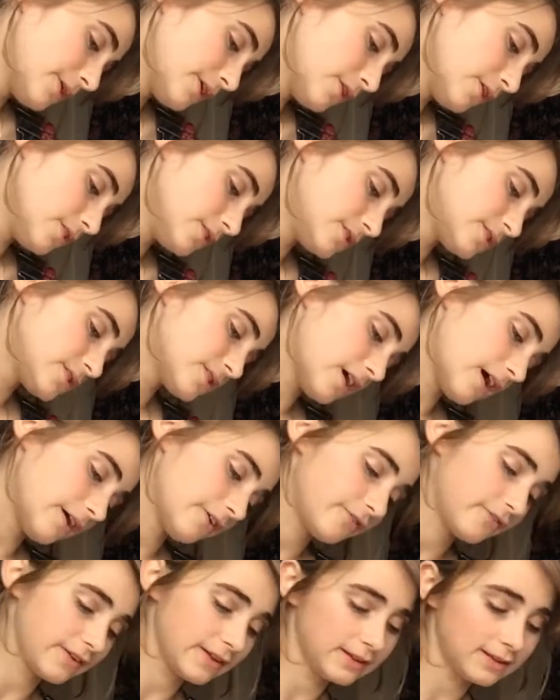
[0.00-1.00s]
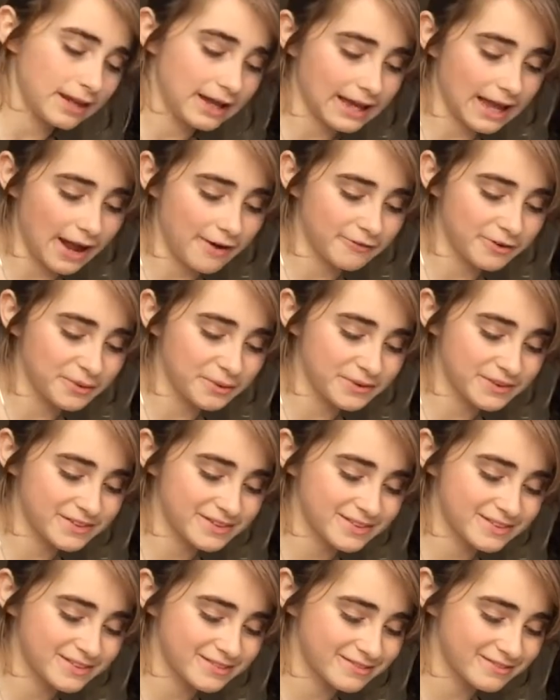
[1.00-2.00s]
because I feel like
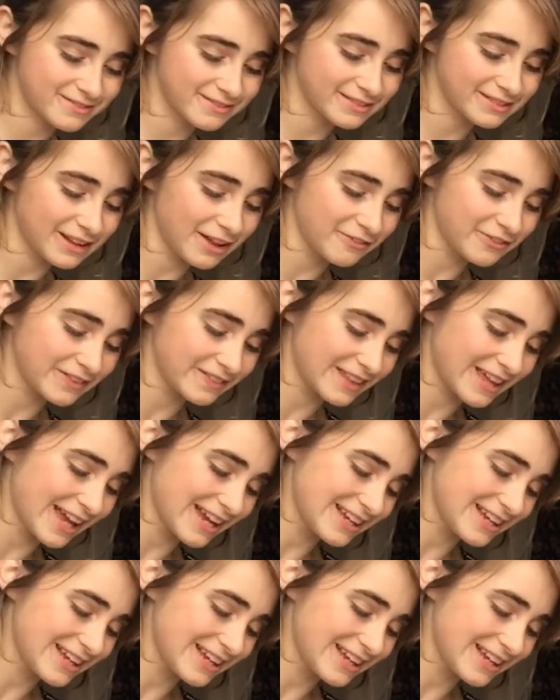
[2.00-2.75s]
everyone's loving the